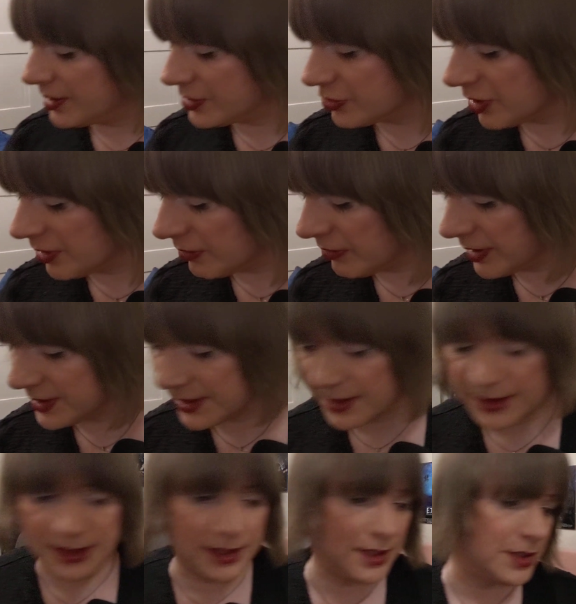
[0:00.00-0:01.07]
strong,
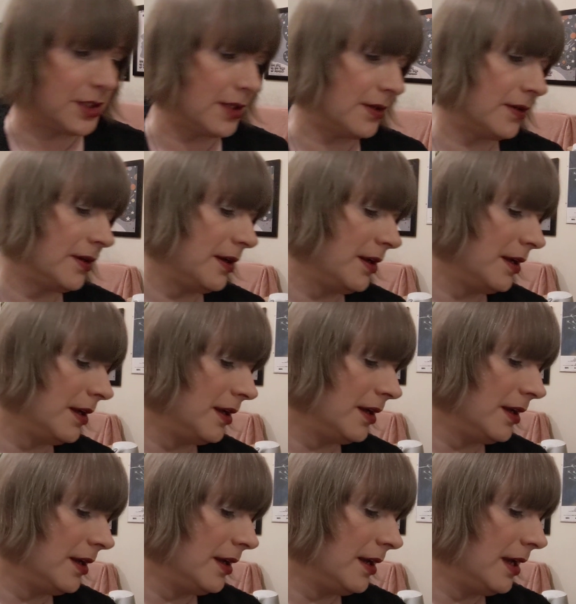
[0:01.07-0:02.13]
fantastic issue.
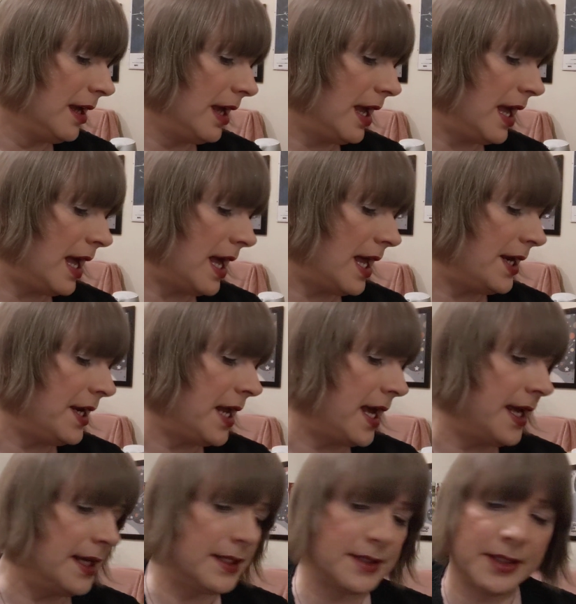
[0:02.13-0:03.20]
And
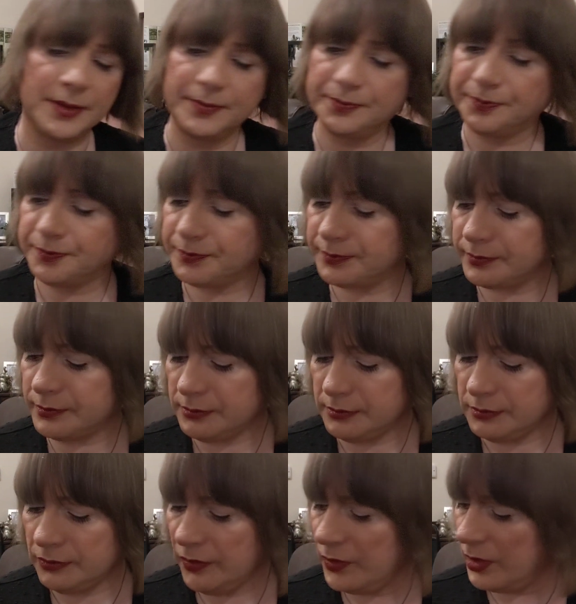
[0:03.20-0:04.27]
next,
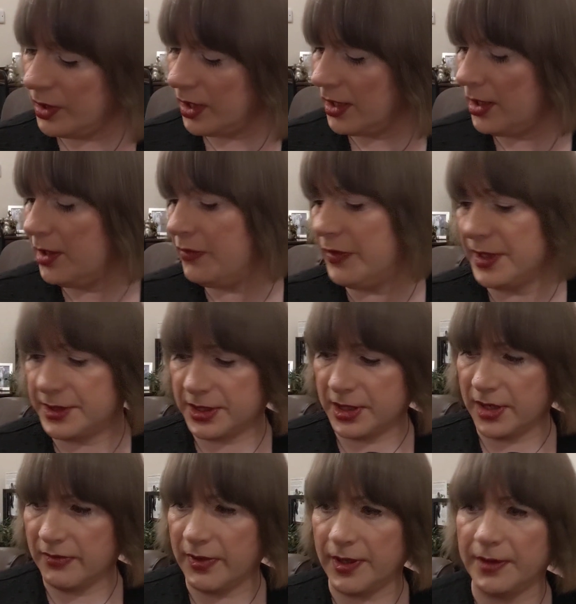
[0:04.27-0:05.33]
I love this
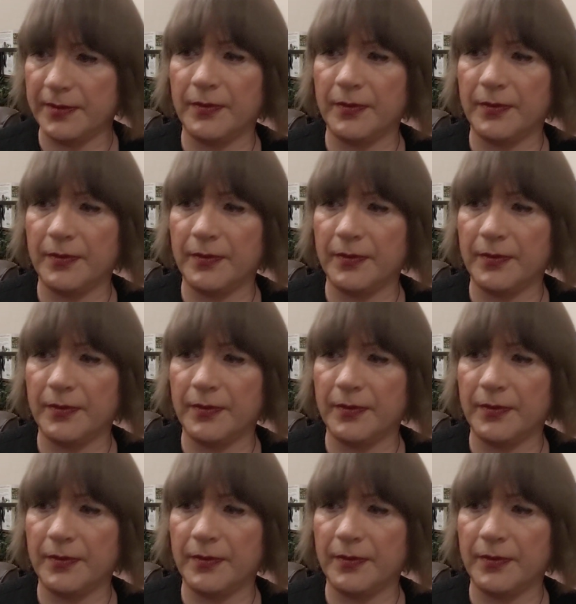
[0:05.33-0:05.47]
cover.